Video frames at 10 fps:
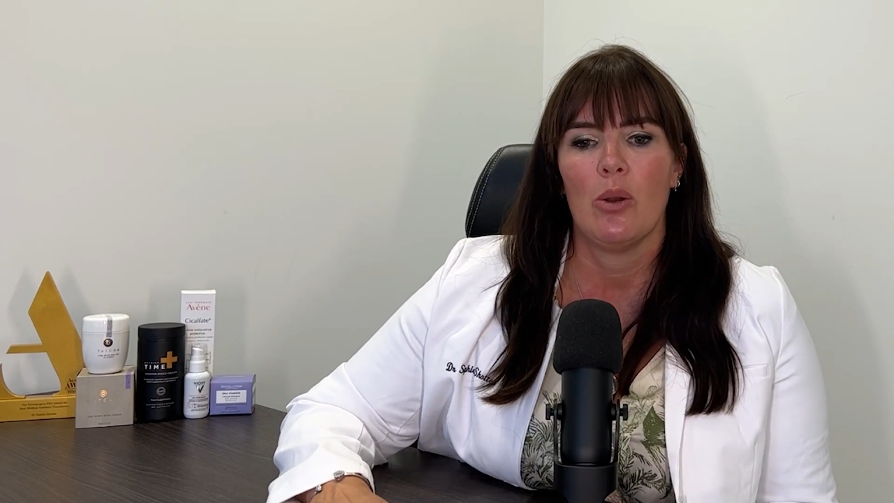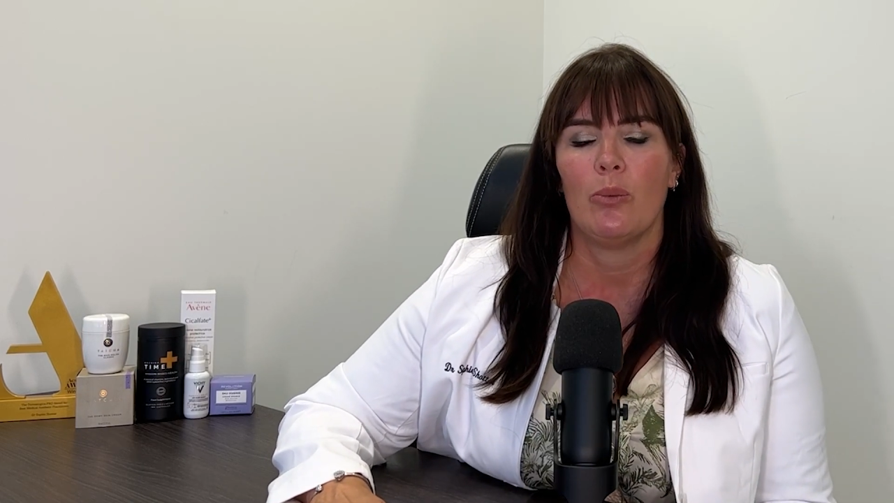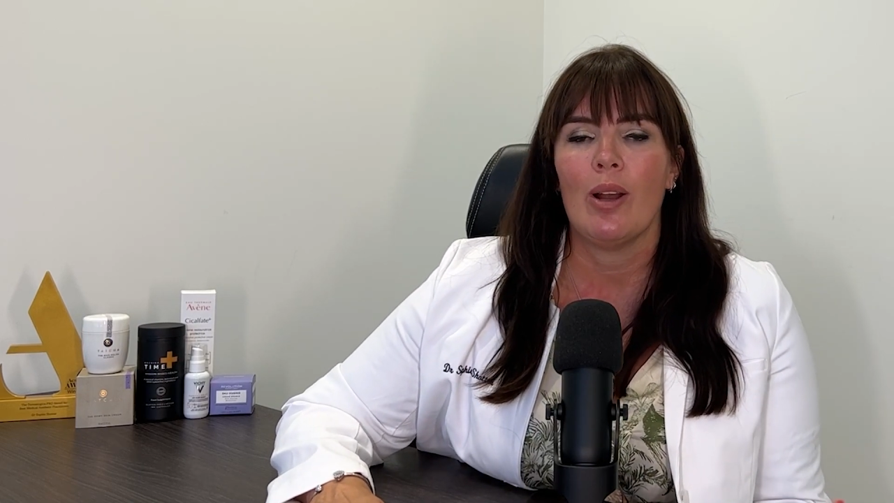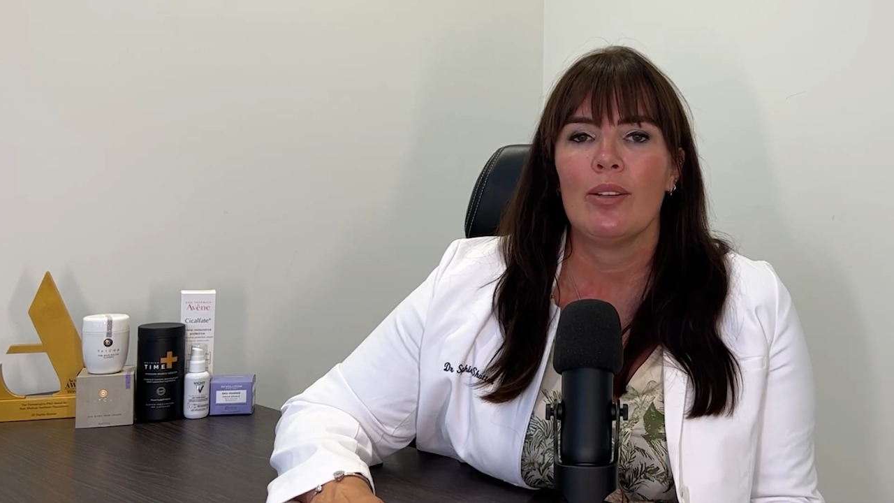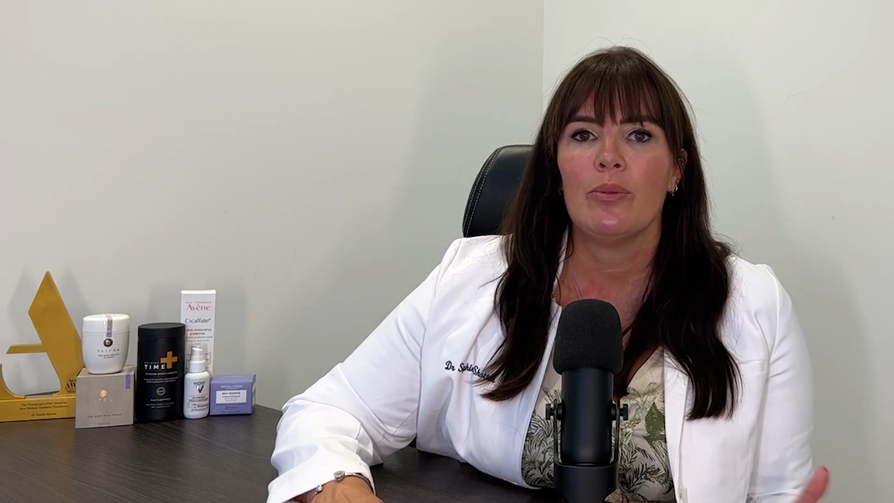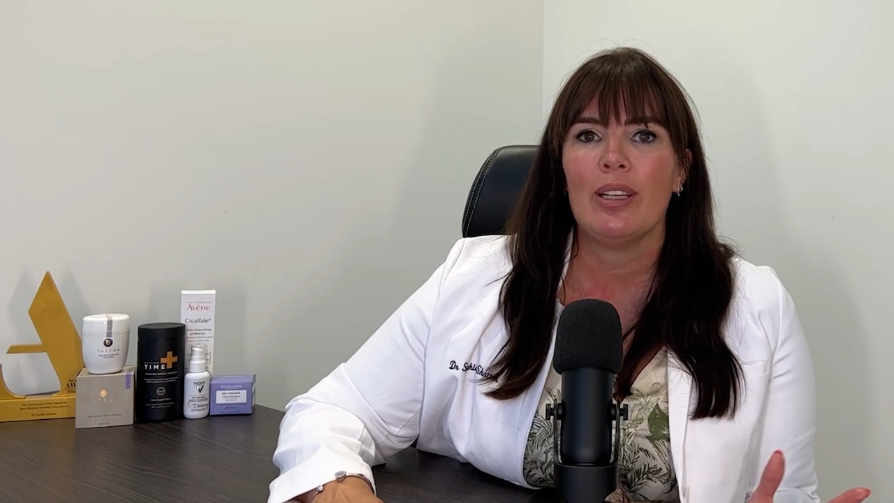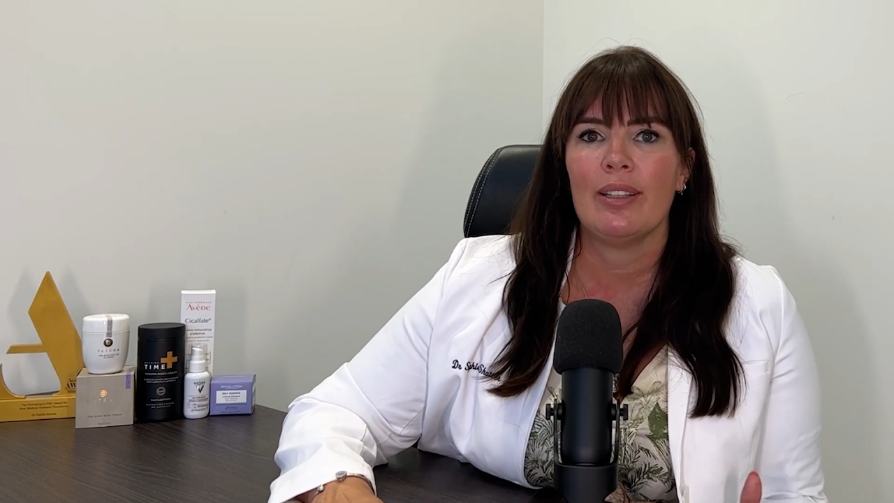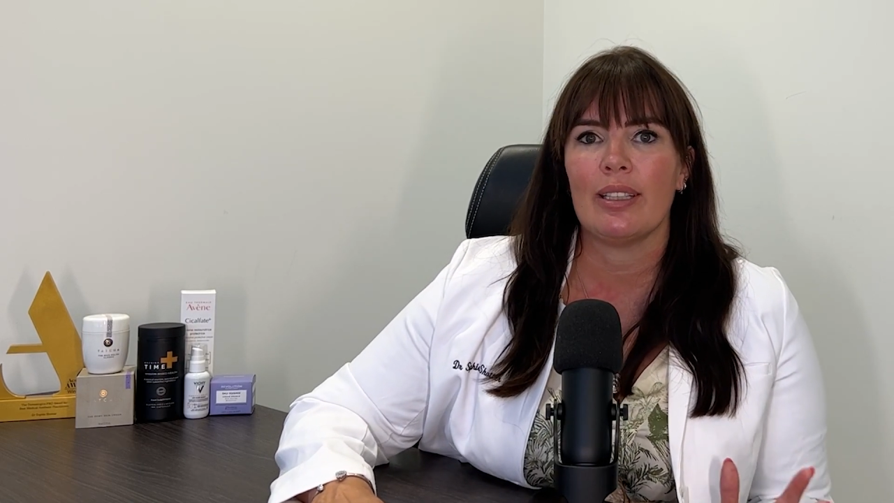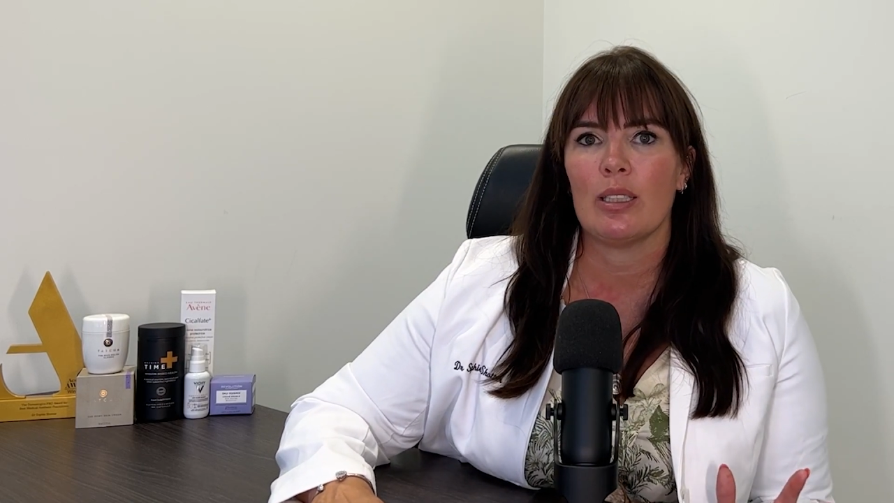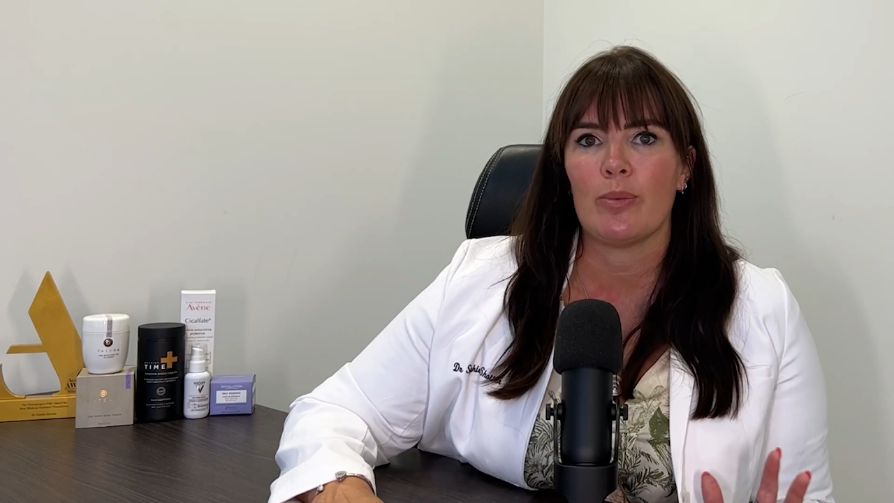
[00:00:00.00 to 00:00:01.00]
When we
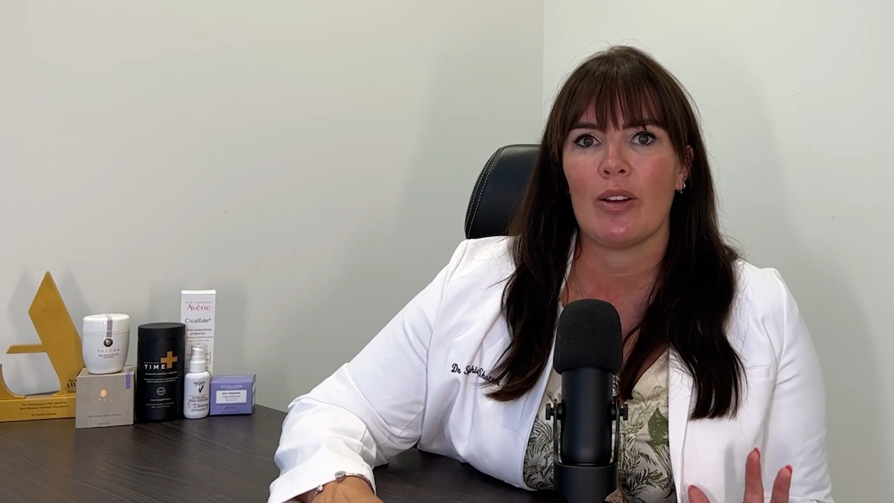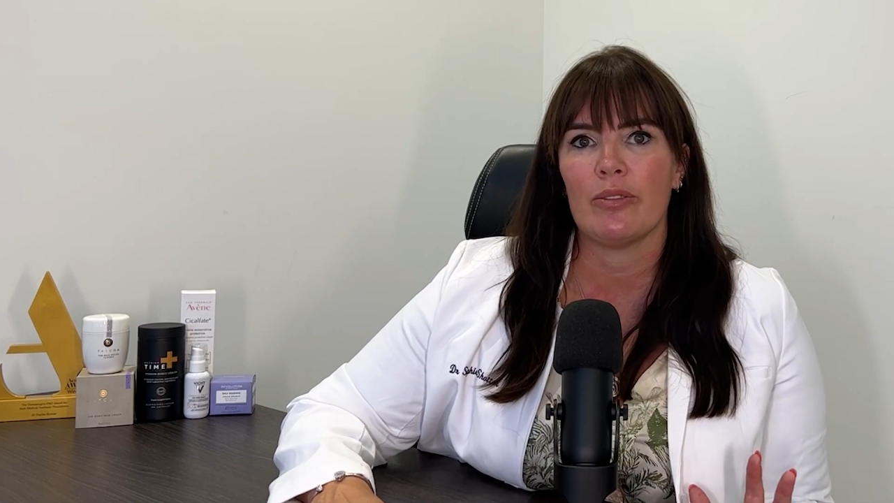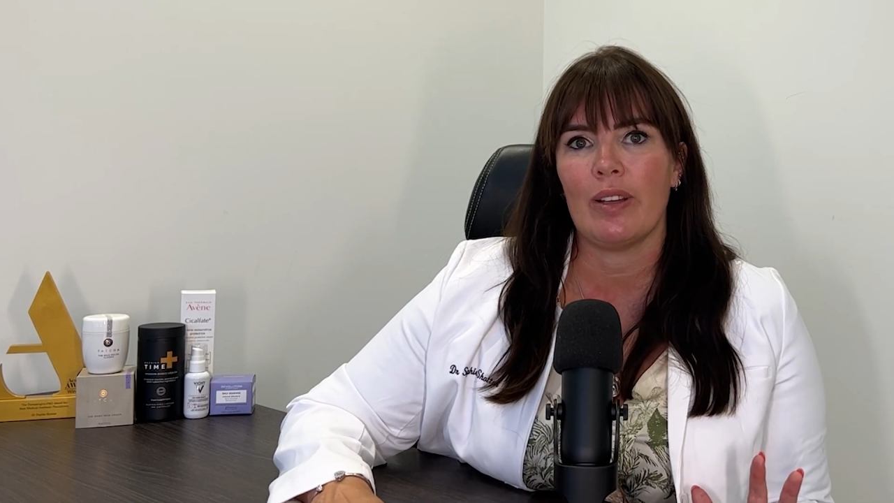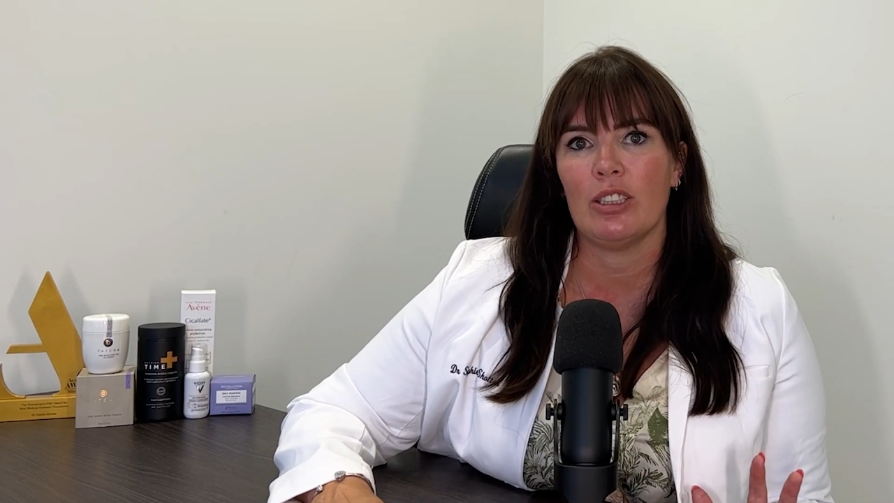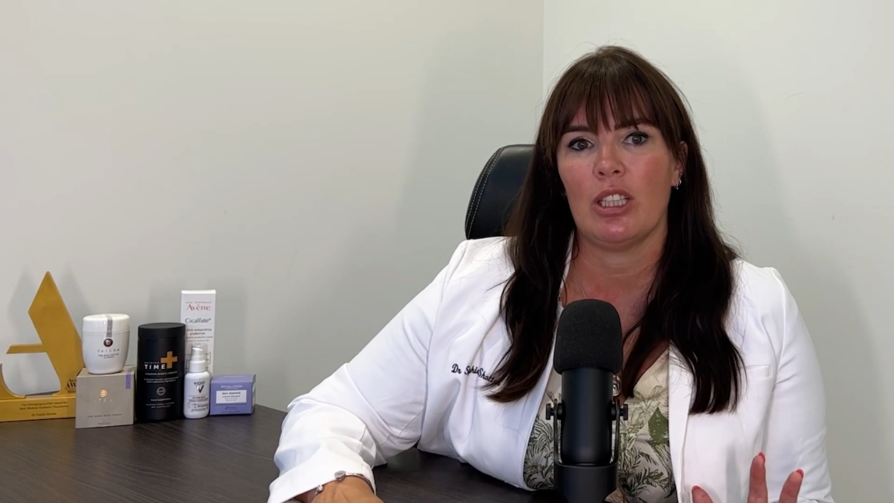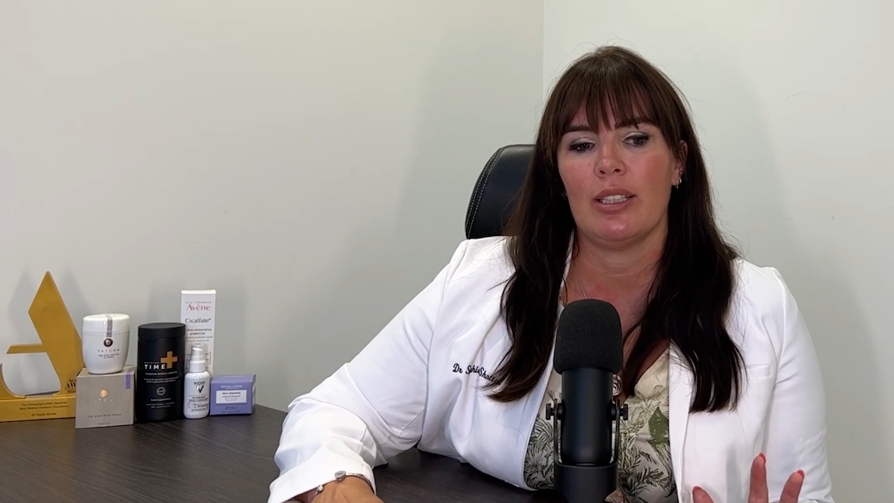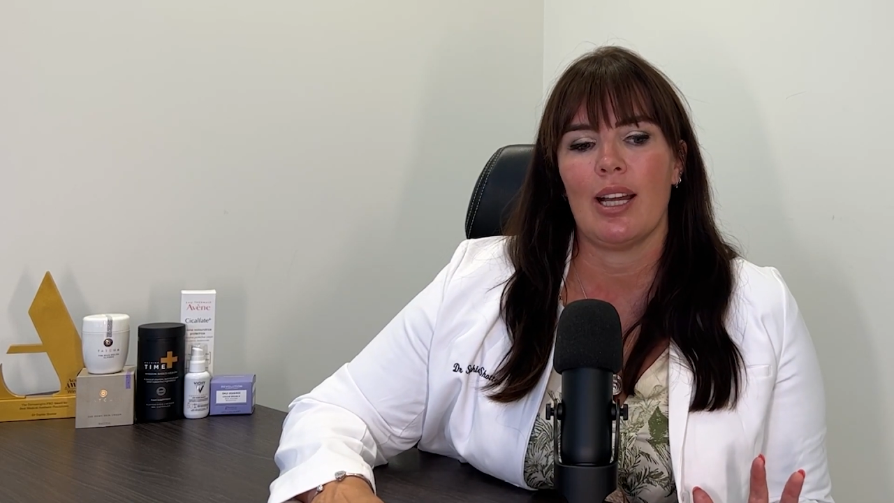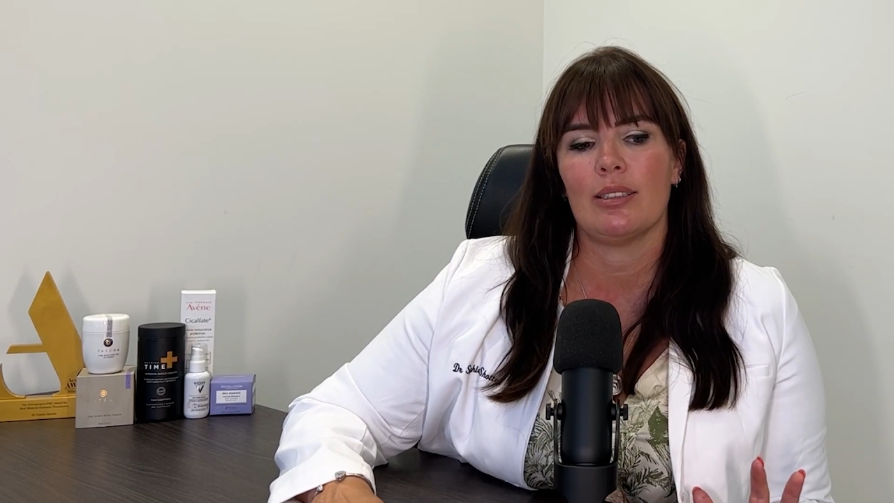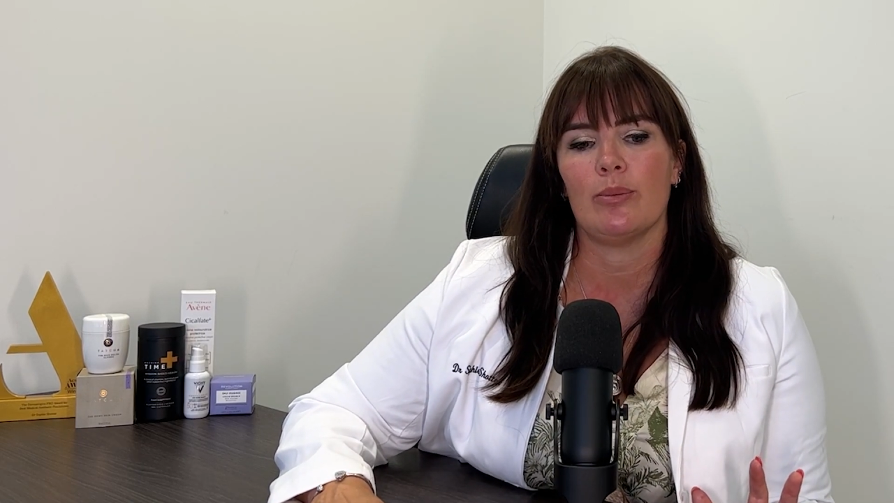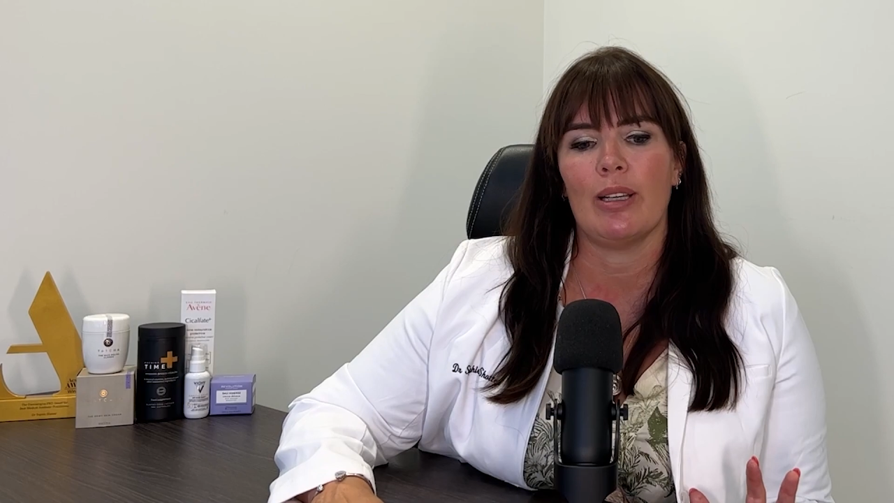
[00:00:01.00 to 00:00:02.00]
think about facial
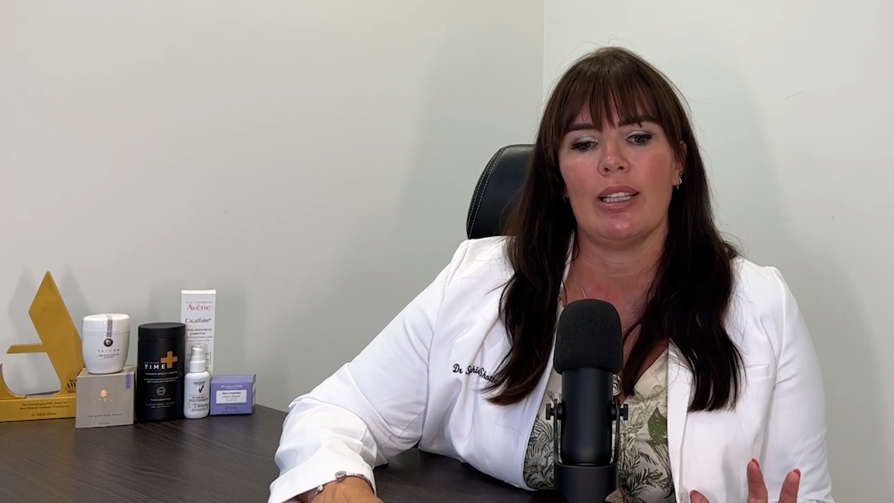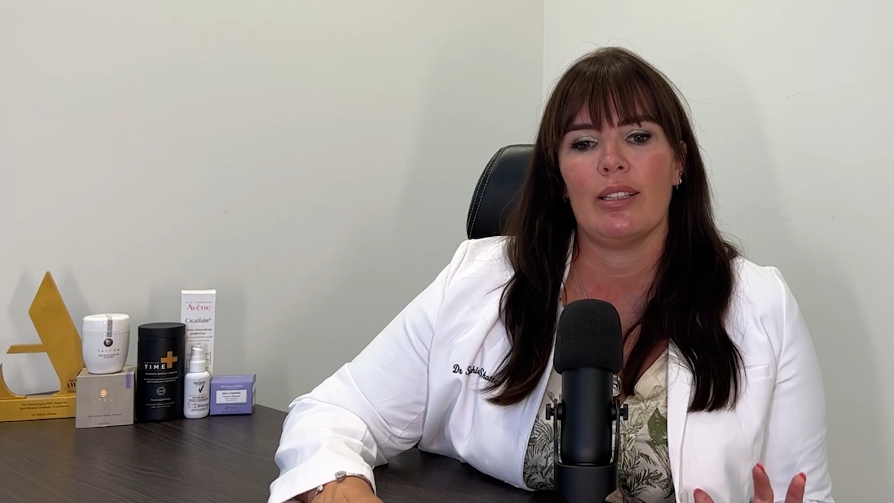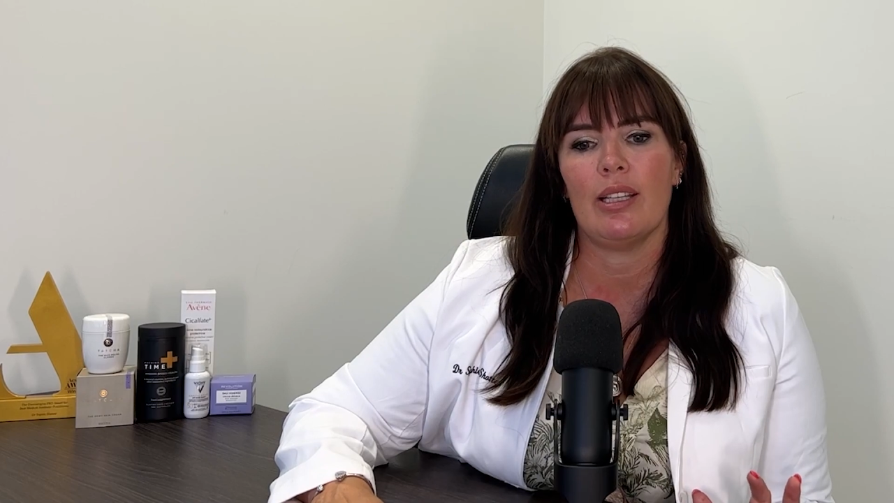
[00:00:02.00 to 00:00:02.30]
anatomy,